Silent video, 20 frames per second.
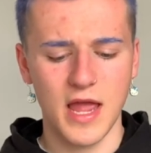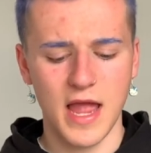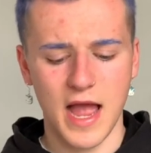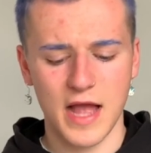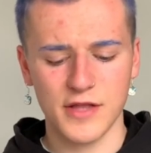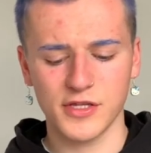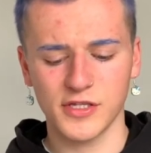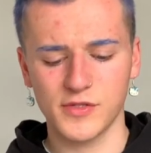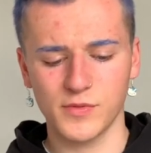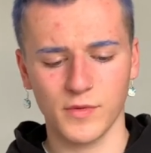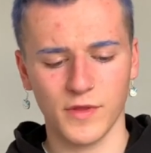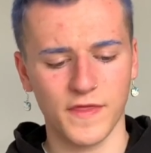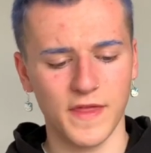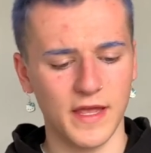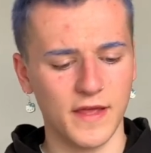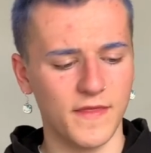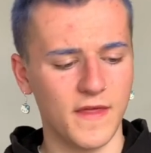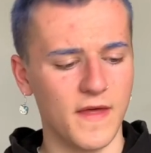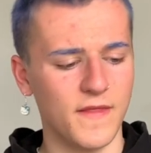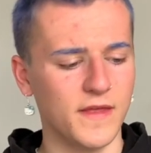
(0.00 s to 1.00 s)
I just
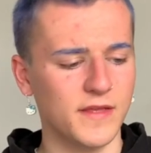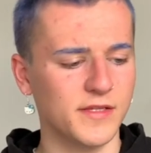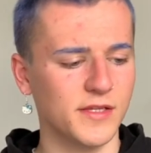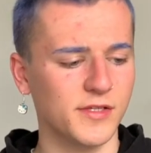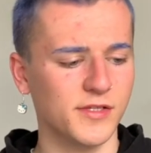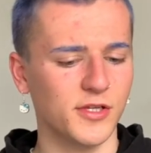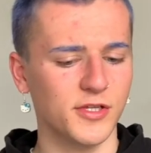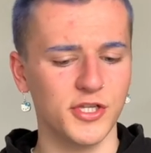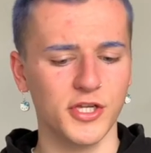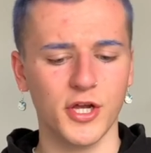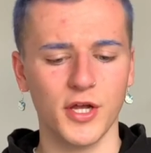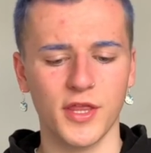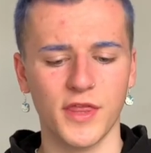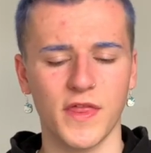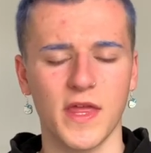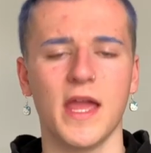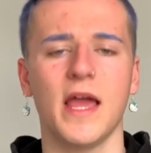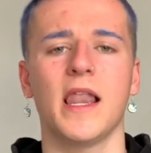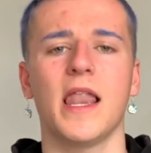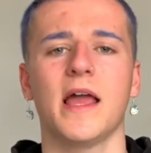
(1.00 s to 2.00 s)
think that this is such a good
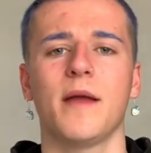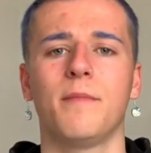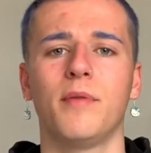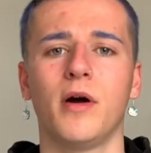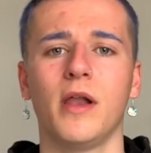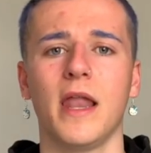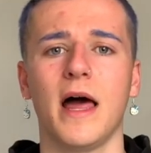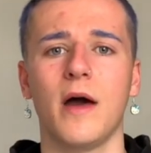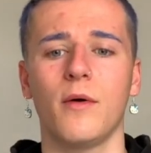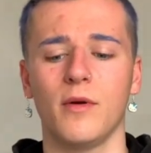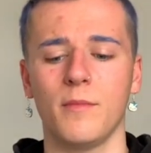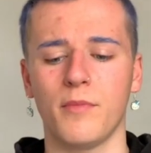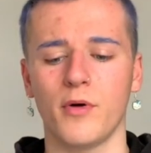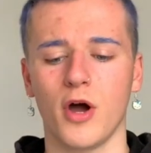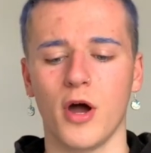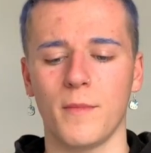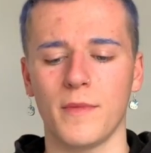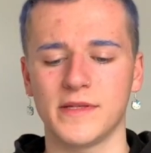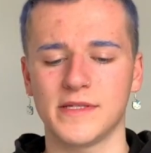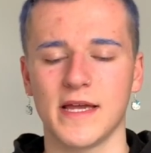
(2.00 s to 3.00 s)
thing to like pull out and put
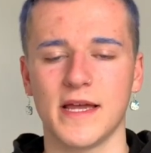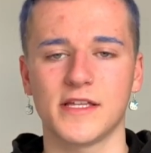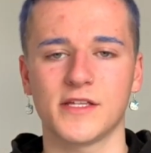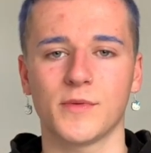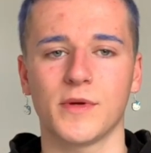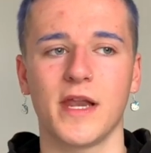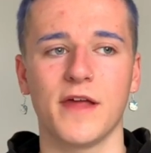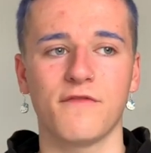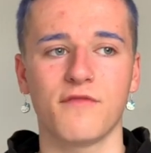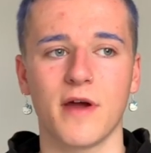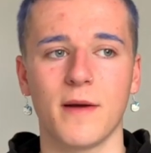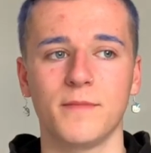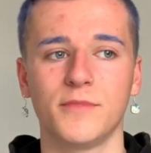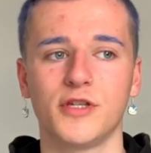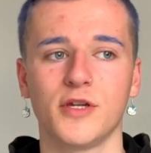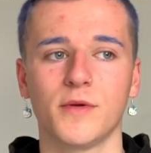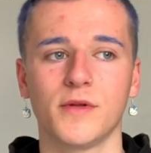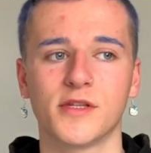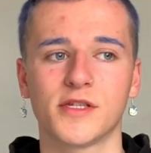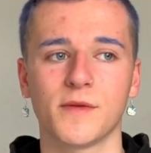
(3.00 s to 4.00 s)
on my desk whenever I'm
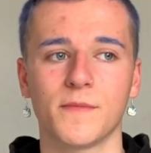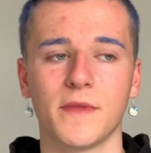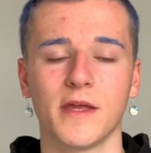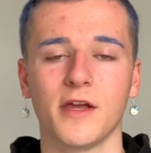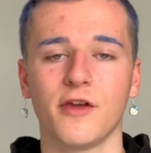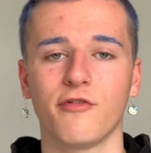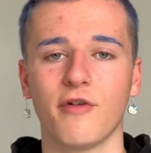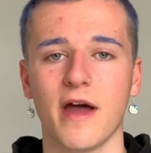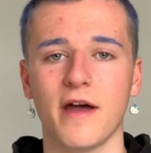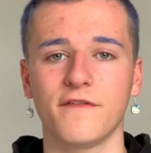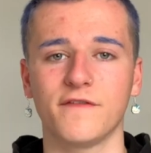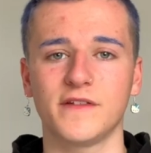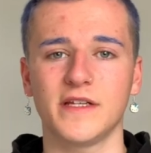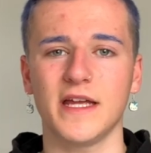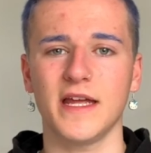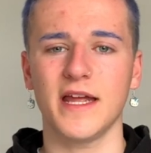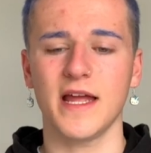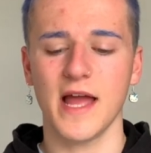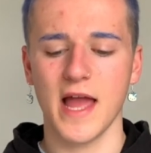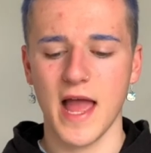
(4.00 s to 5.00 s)
doing something
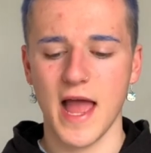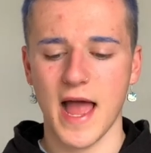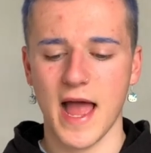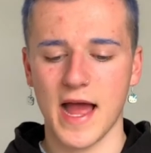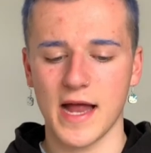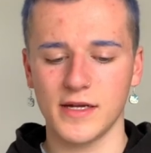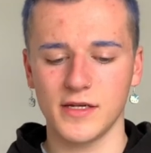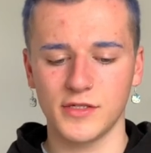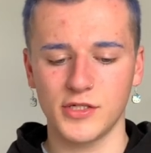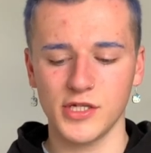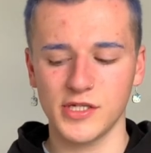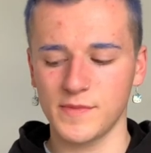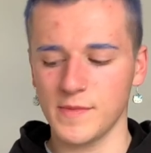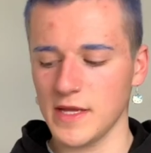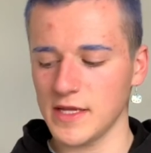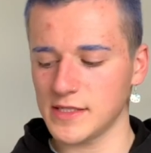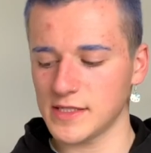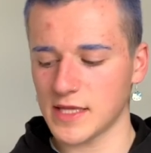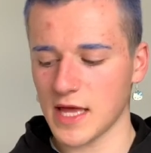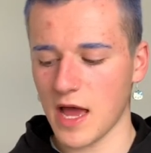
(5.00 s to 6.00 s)
crafty. And it just
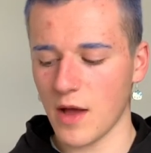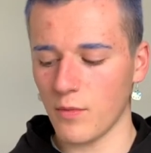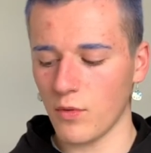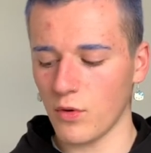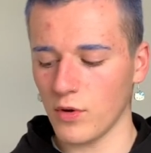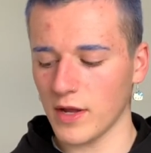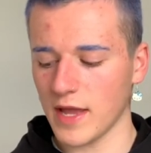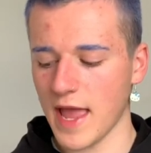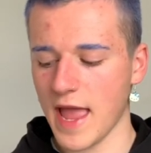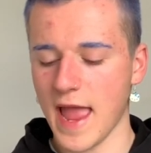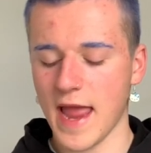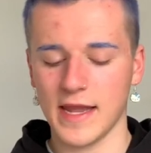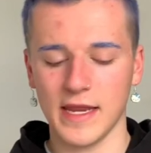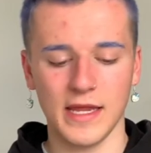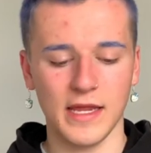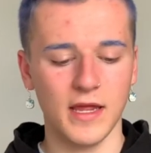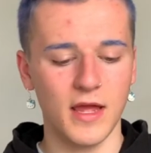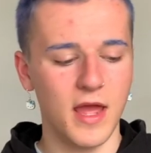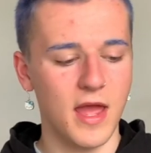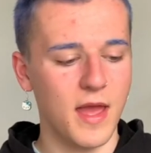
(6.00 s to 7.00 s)
means that I won't get
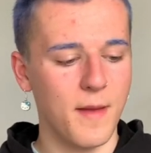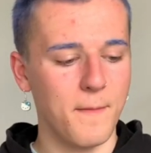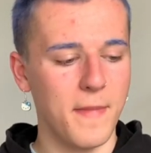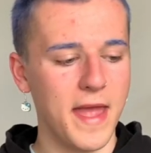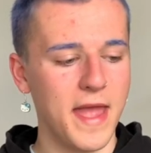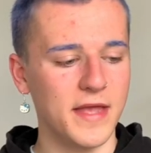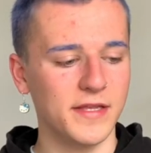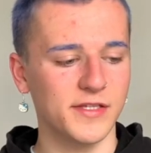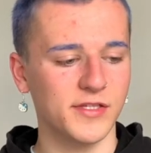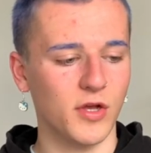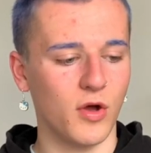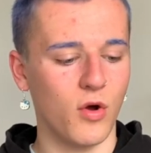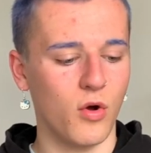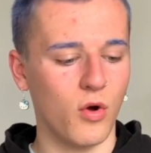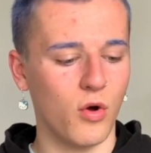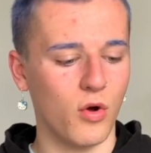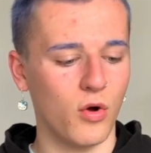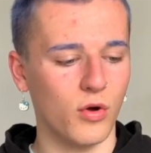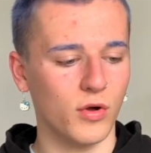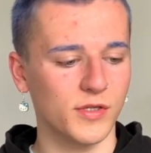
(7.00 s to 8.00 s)
any mess
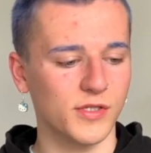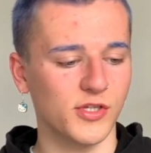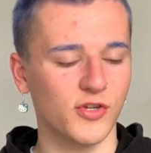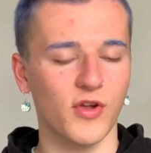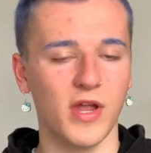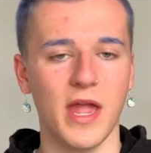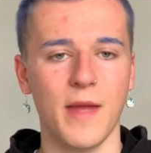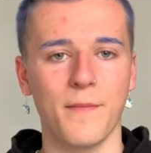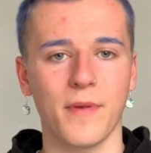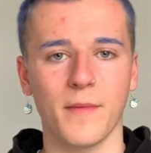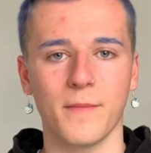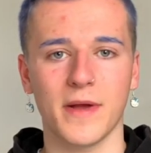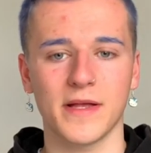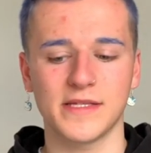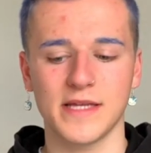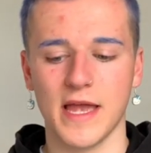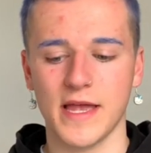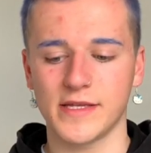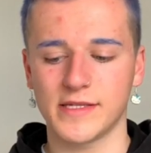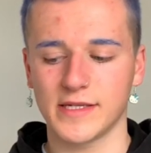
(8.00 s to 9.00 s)
or scrape my
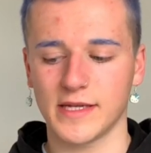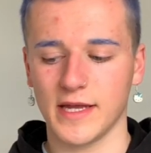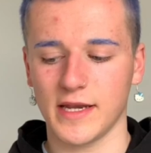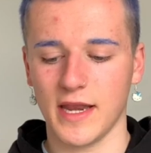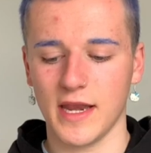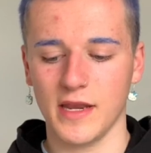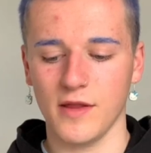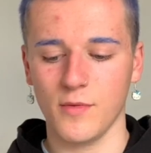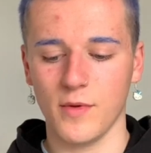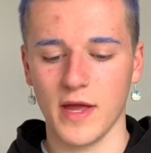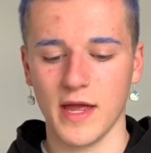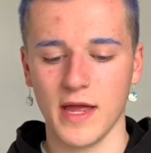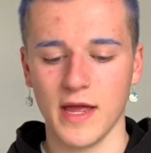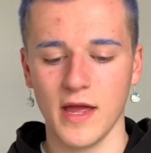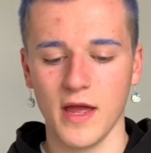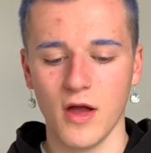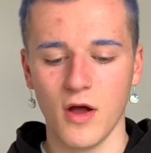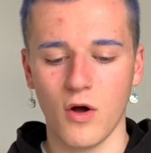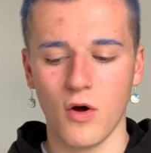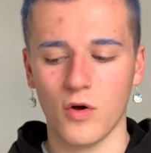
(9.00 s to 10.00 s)
desk in any way.
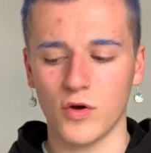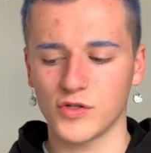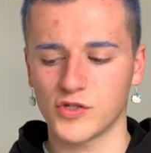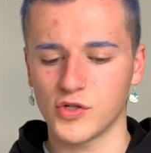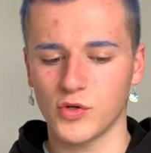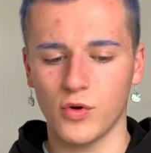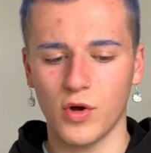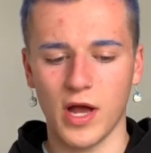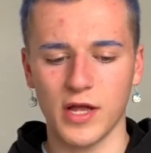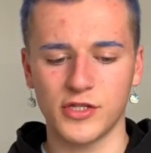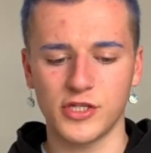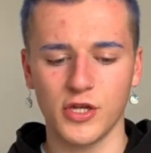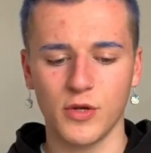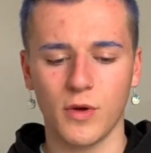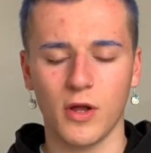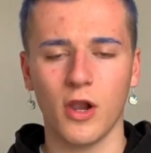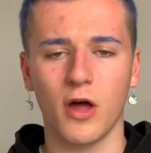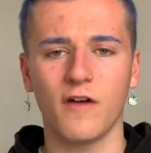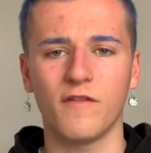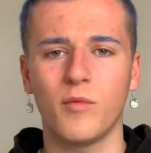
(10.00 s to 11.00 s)
Also, I do a
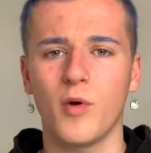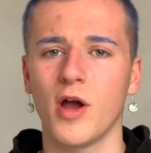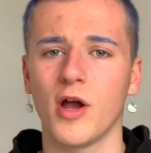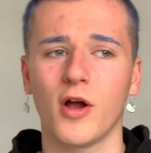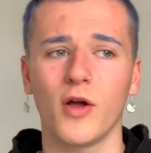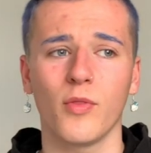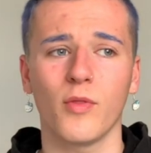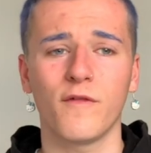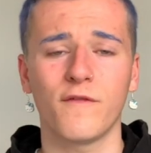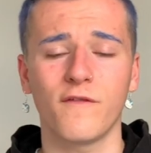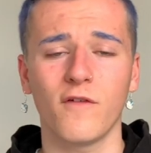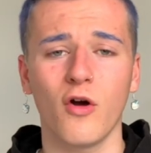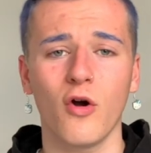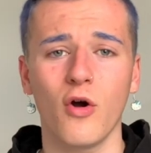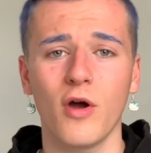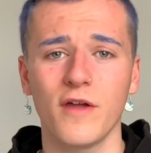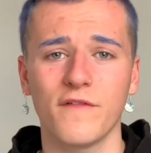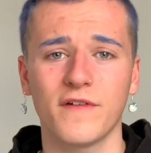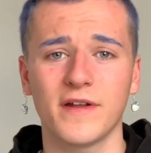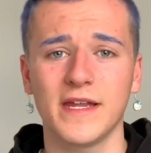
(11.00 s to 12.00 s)
lot of work on the
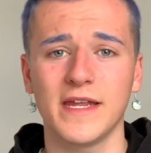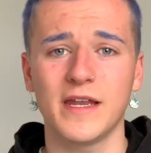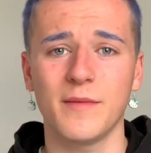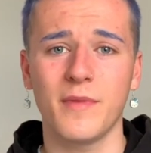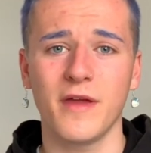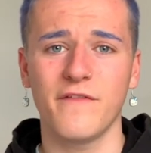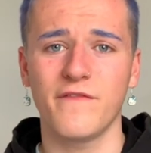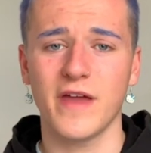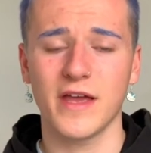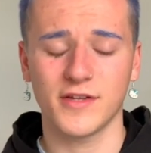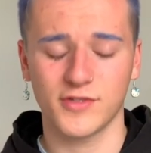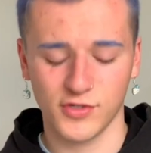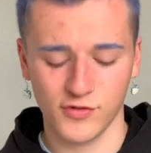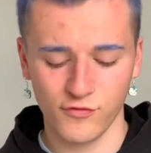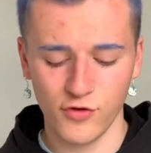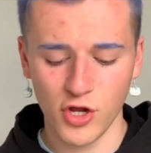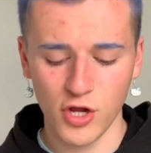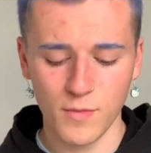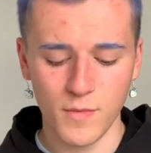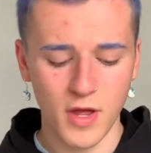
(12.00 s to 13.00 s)
floor if I need a bit of extra
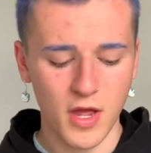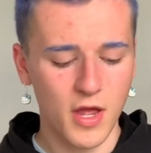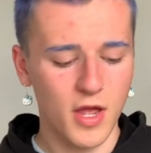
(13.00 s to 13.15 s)
room.